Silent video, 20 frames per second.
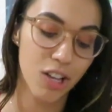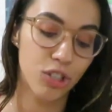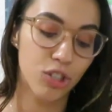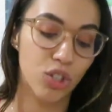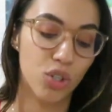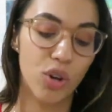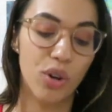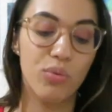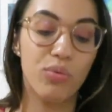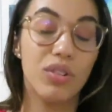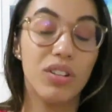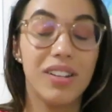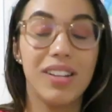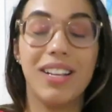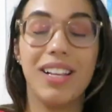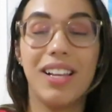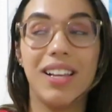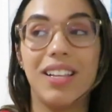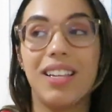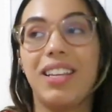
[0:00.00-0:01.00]
So I
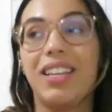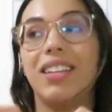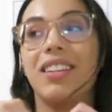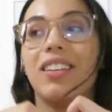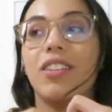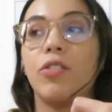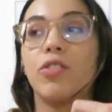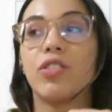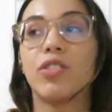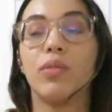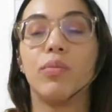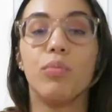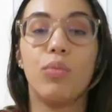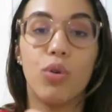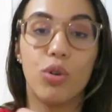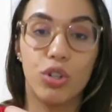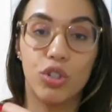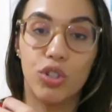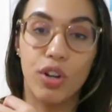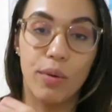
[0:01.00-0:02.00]
really needed some
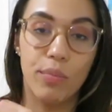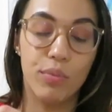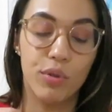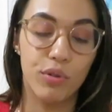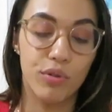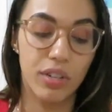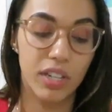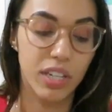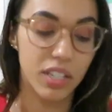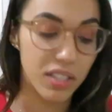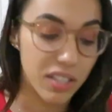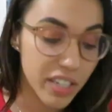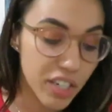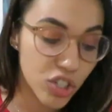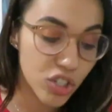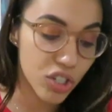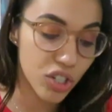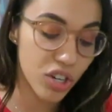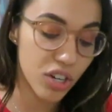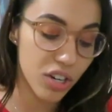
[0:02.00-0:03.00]
more shampoo and
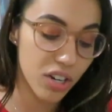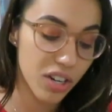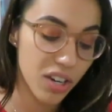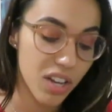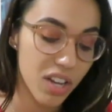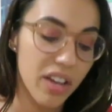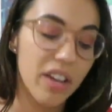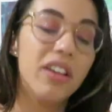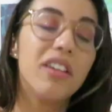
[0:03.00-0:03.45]
conditioner.